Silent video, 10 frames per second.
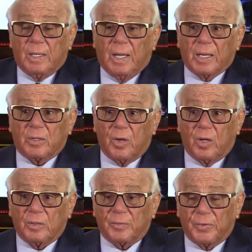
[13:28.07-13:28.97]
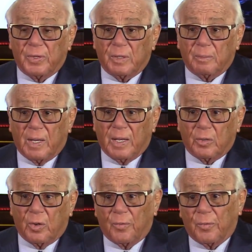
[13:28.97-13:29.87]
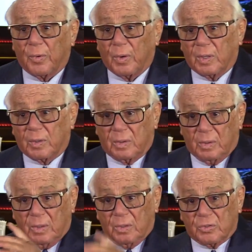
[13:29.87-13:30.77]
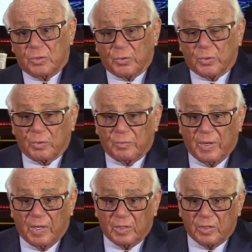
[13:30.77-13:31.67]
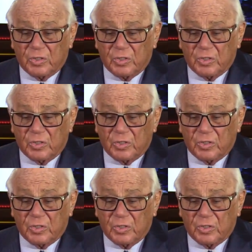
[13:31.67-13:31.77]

I called a friend of mine over at Stereo Advantage,